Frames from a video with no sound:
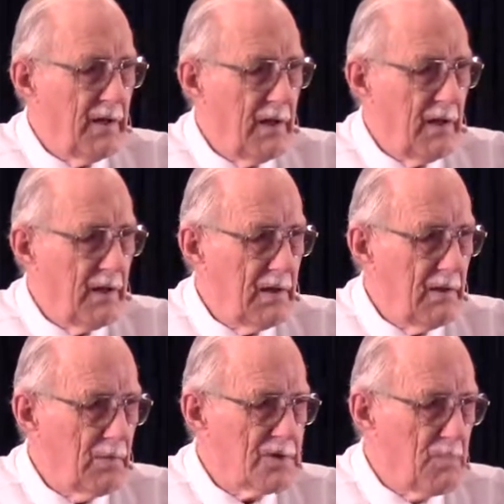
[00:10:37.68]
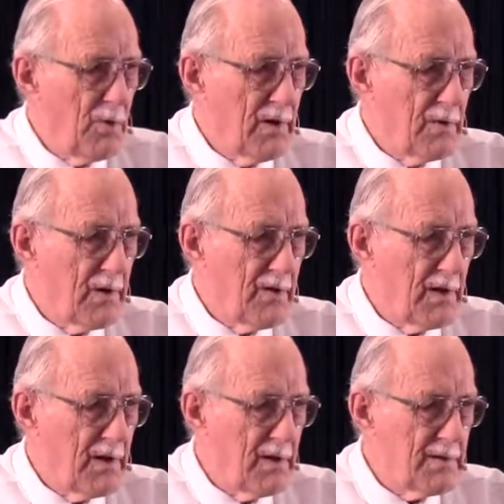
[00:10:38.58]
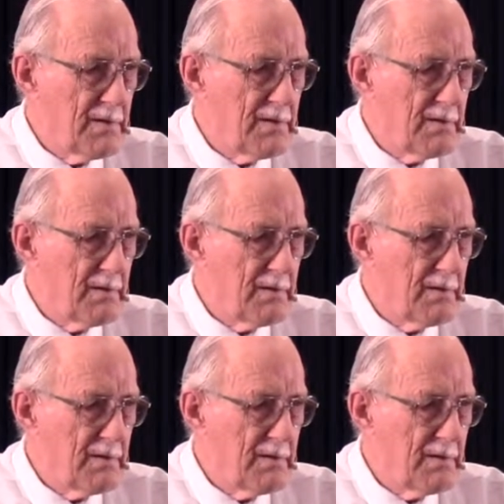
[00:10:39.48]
That he was born with a